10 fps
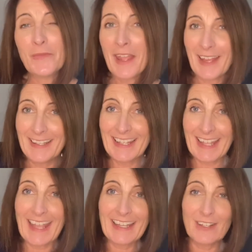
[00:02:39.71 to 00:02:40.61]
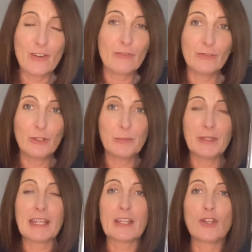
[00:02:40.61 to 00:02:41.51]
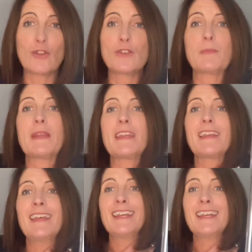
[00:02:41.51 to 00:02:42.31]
And the kink in our flute playing could be